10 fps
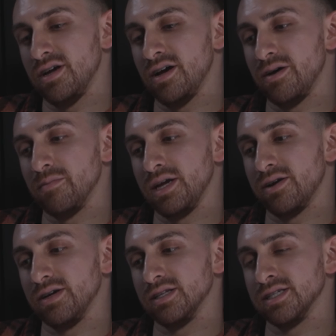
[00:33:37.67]

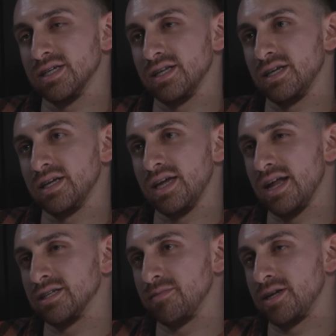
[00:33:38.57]
maker in the city,
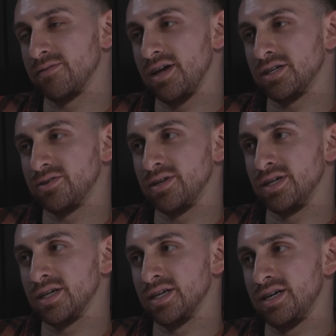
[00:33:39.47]
Gannis Manufacturing,